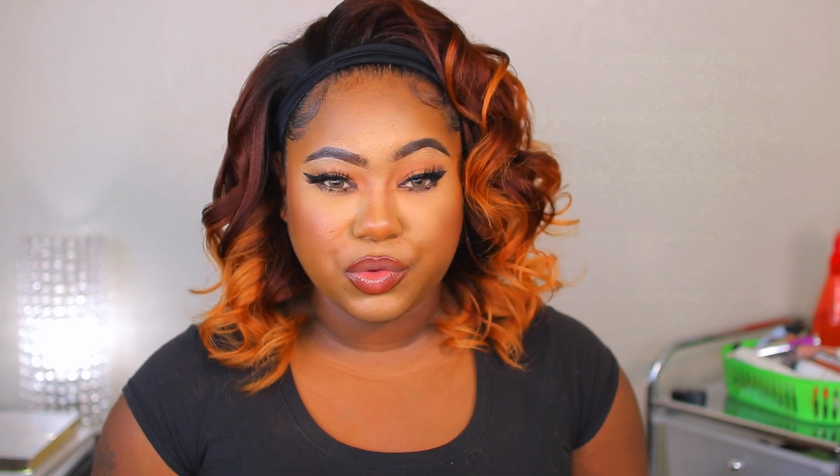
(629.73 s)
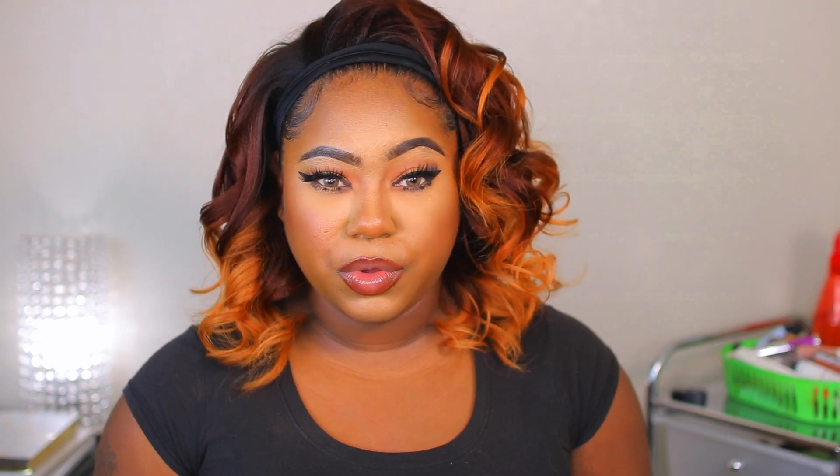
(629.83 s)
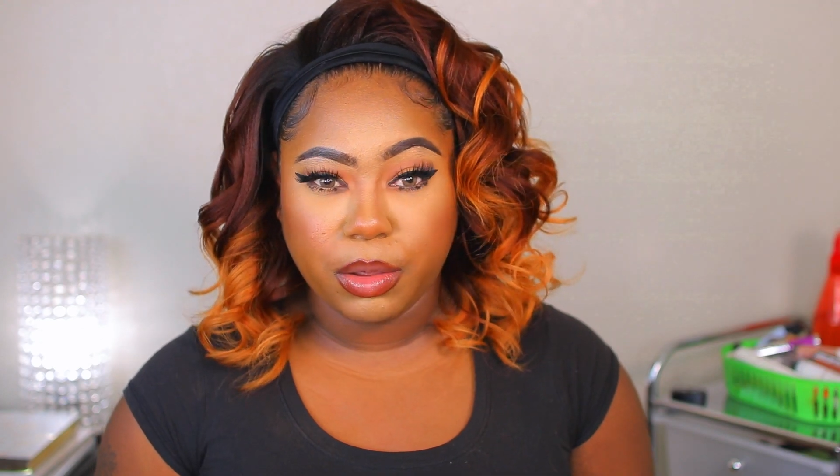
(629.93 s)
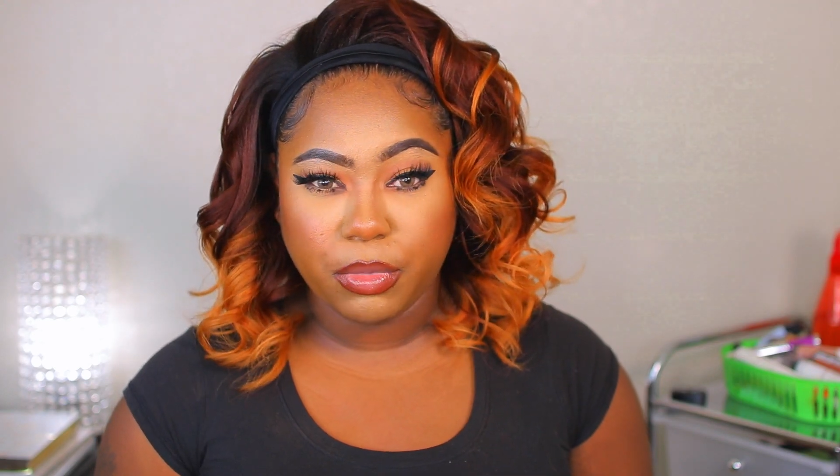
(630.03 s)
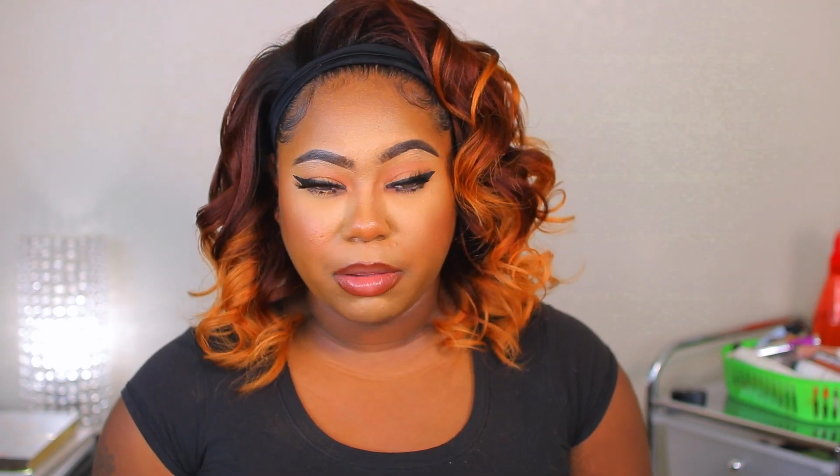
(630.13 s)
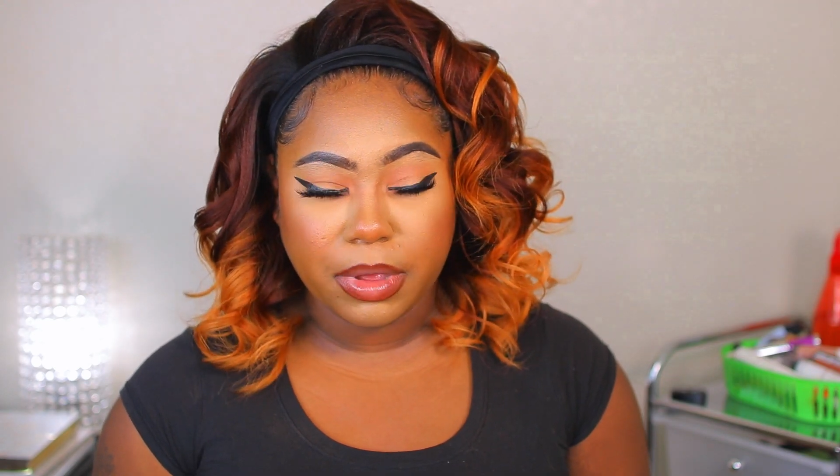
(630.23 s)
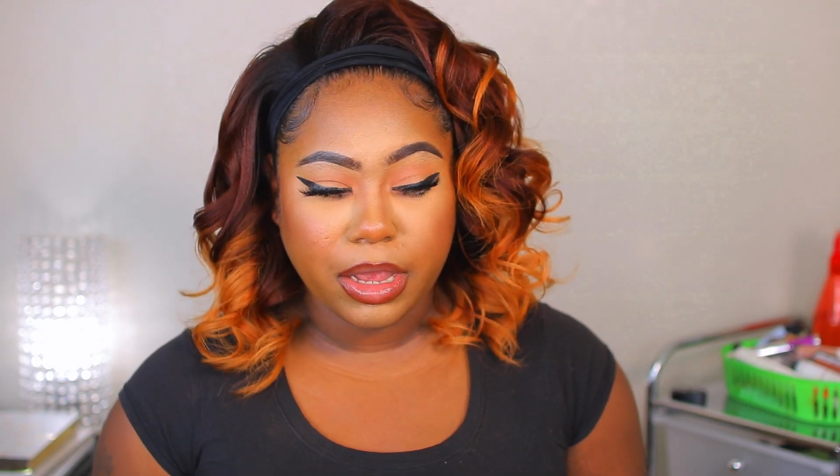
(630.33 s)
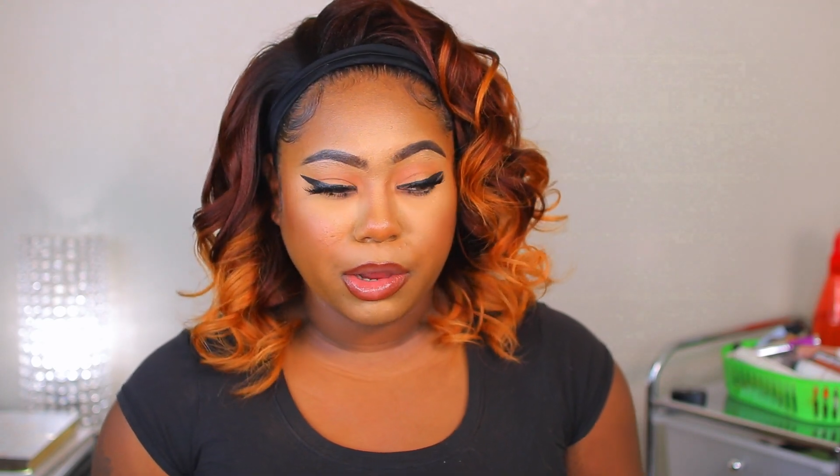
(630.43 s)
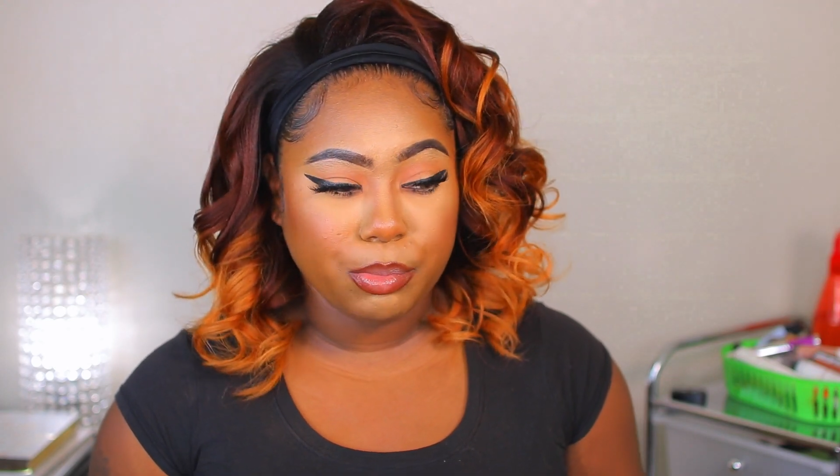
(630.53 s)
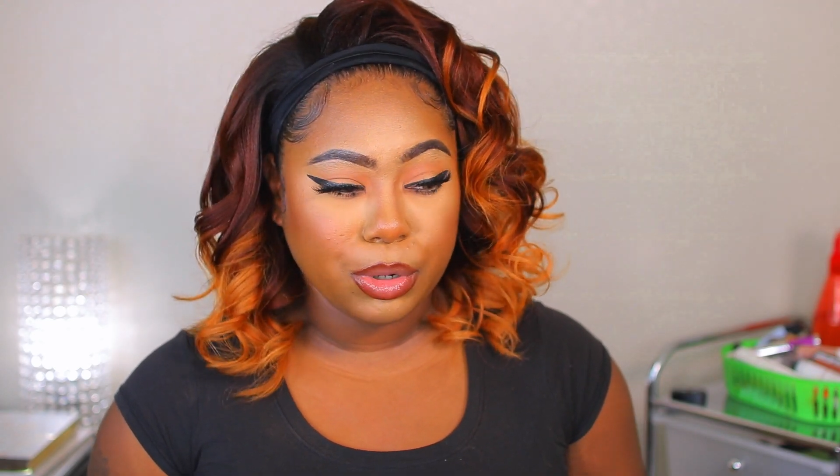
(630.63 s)
to unbraid my
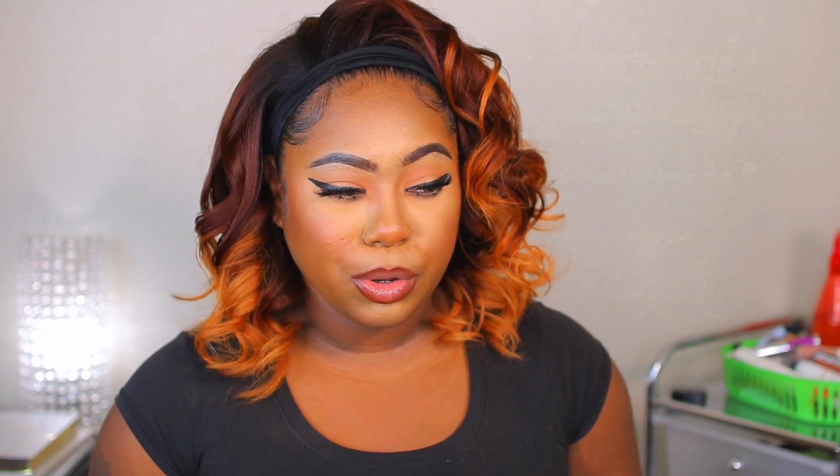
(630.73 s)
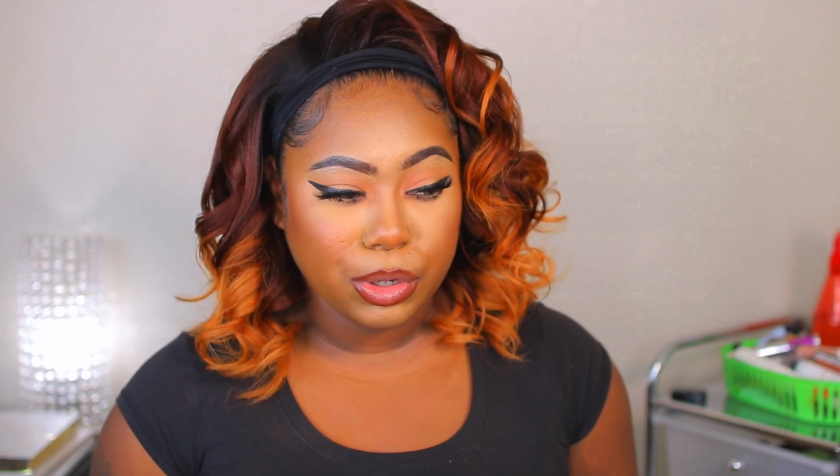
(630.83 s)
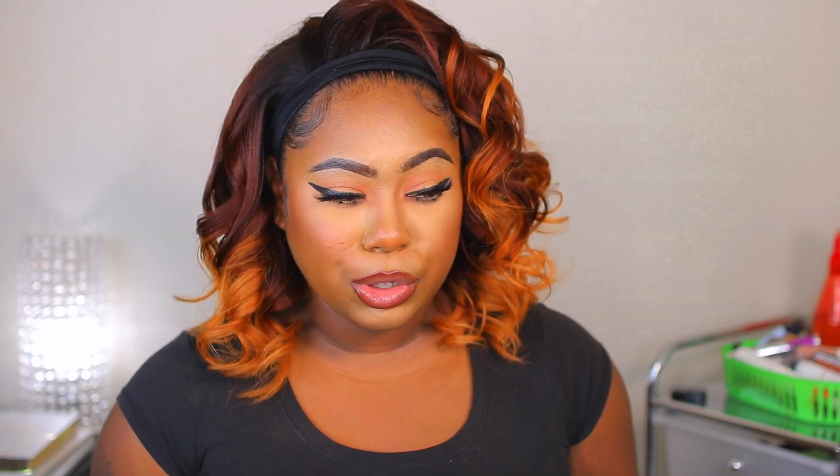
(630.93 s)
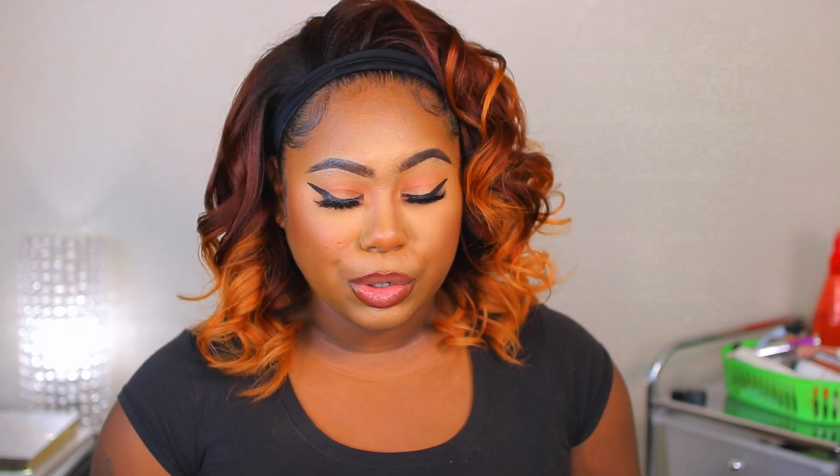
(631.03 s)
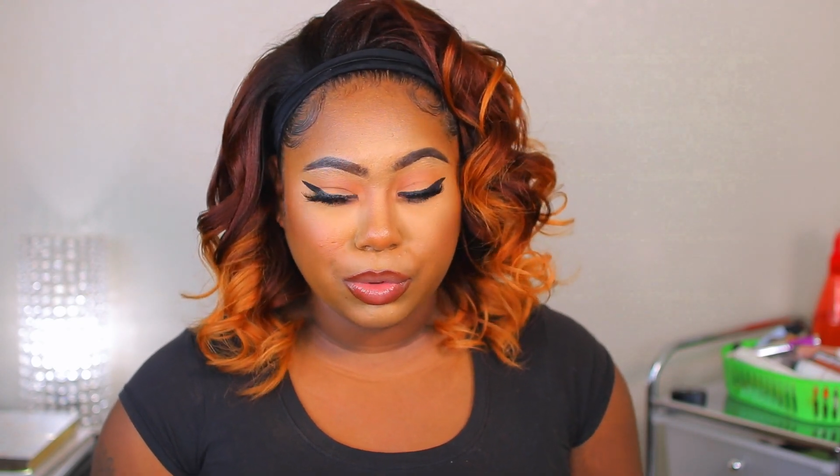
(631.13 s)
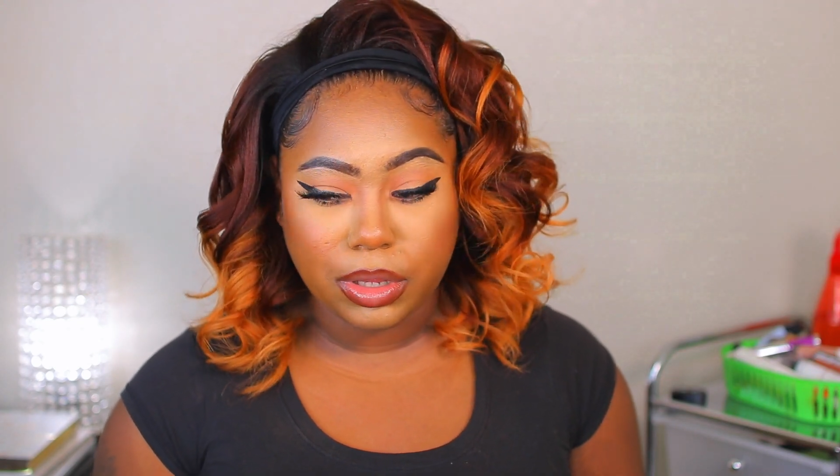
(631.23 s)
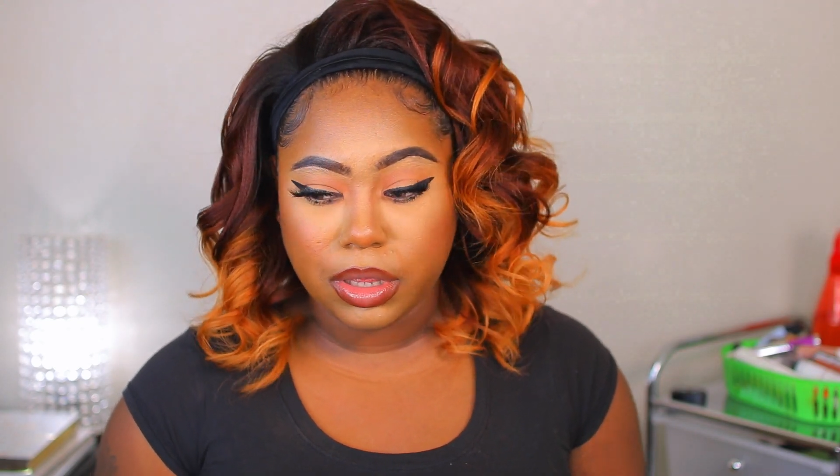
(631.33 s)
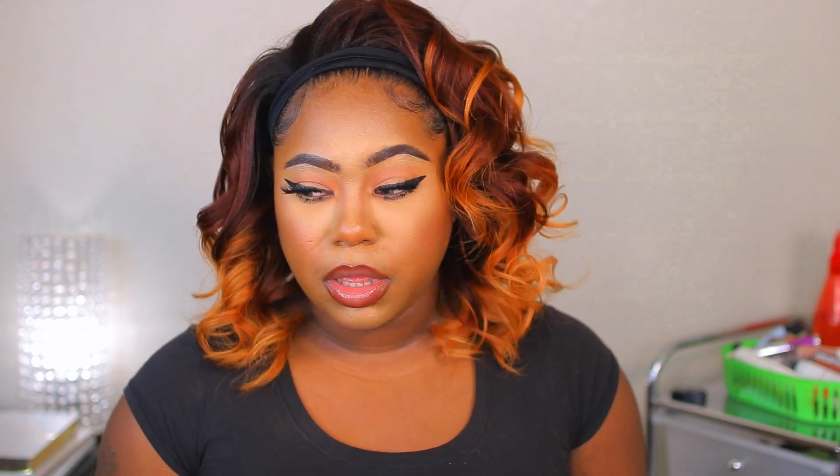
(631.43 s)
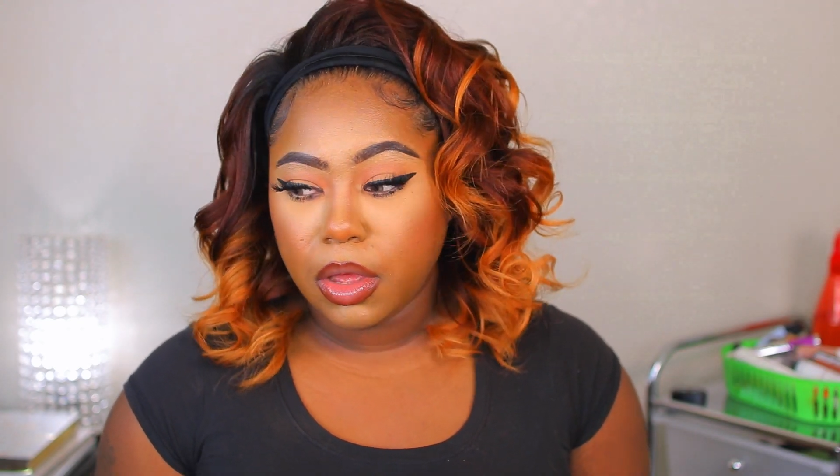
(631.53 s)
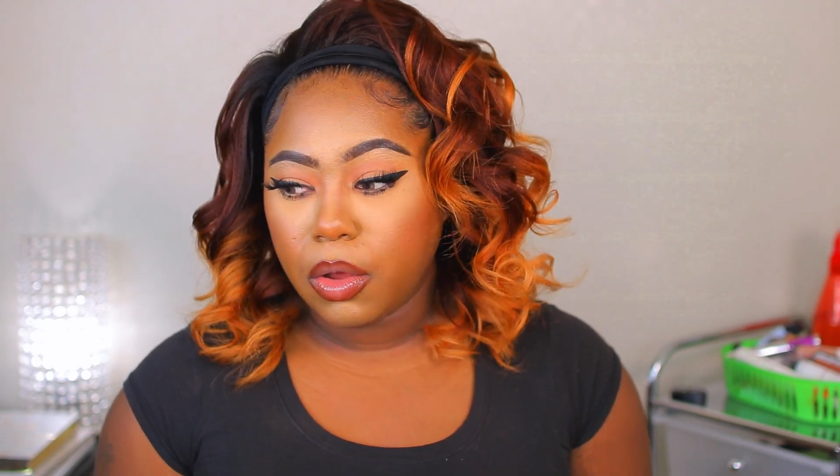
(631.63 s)
hair, put on a unit,